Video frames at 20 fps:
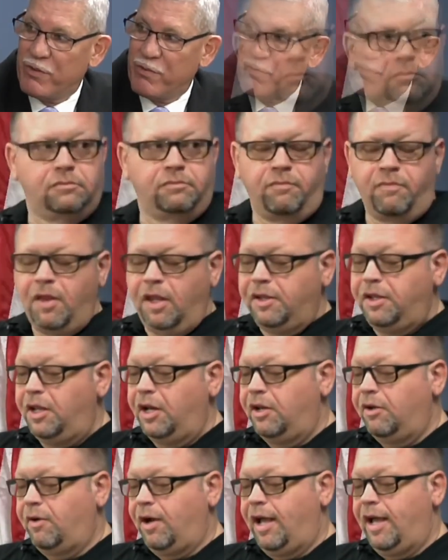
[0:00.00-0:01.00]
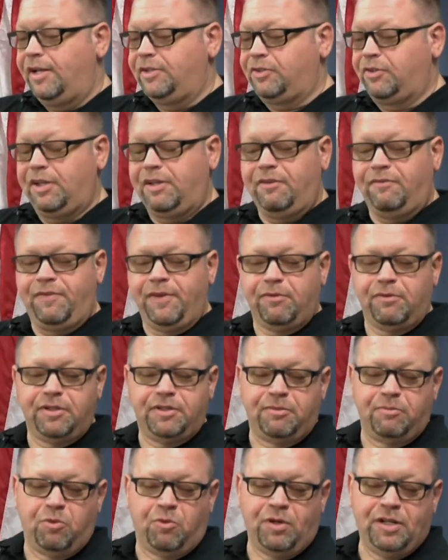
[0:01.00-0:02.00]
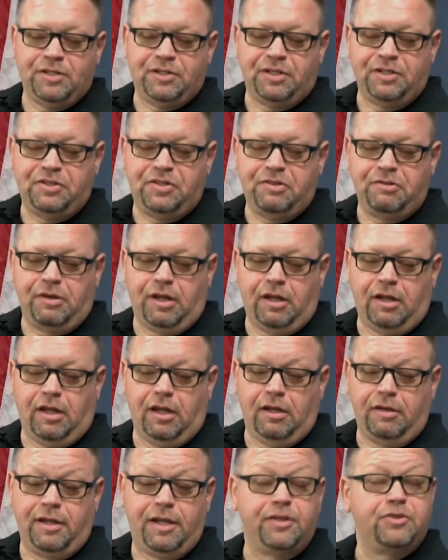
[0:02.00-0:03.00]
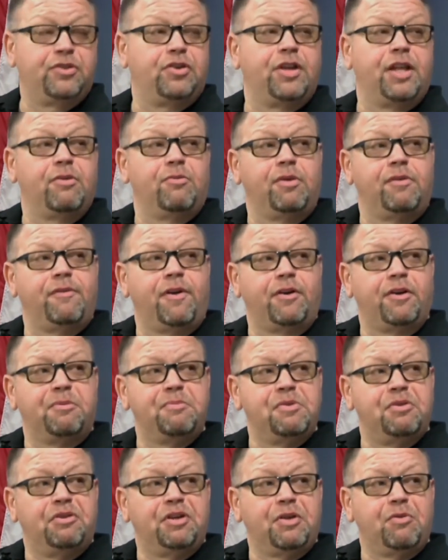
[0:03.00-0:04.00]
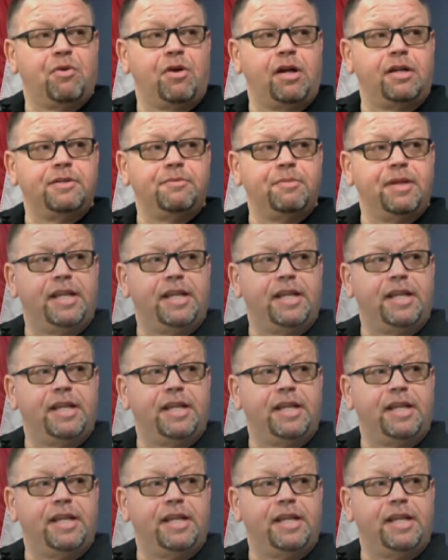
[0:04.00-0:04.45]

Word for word: Mm-hmm. You know, I actually fielded some questions uh, yesterday at one of our community watch